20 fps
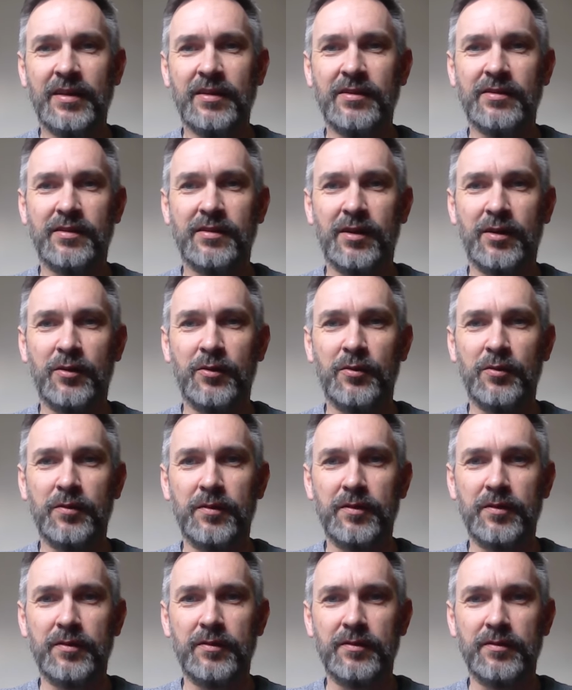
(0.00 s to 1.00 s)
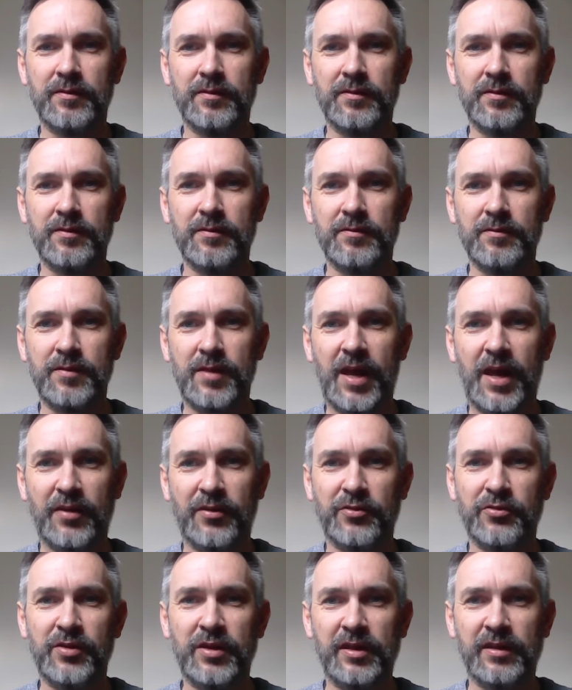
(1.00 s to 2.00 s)
So yeah,
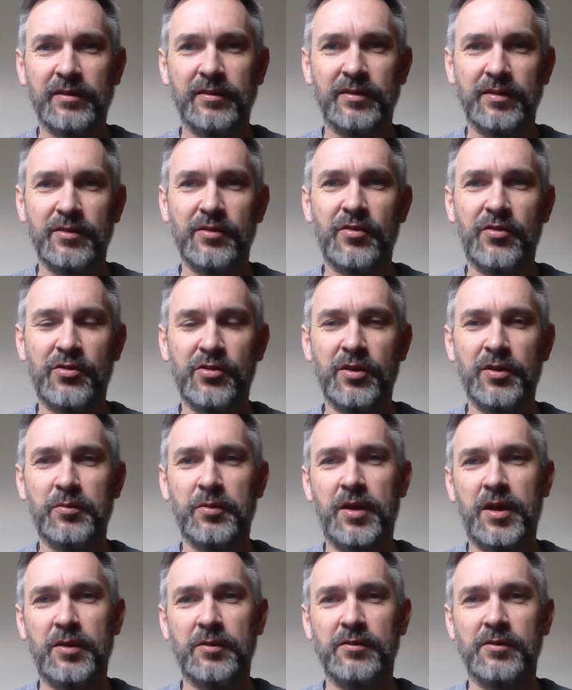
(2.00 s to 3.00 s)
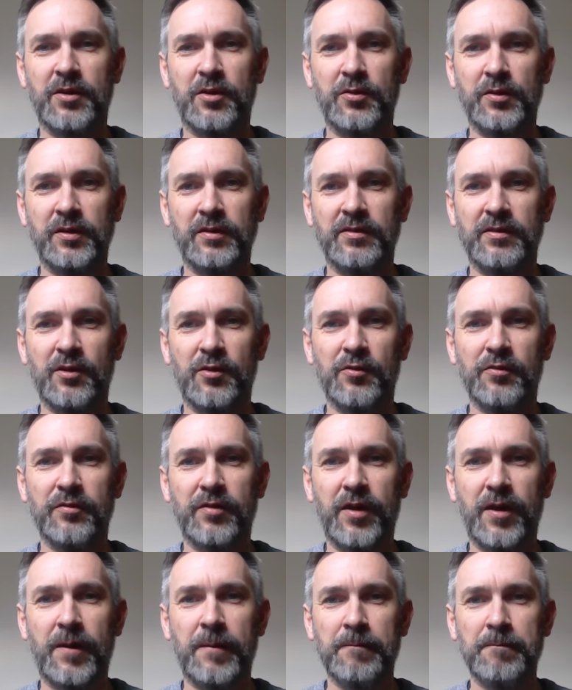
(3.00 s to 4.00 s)
thrilled with how it's going so
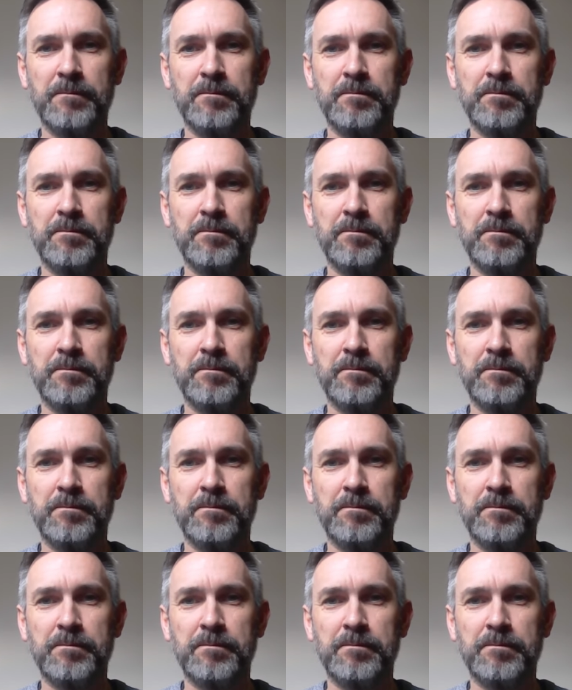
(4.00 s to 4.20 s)
far.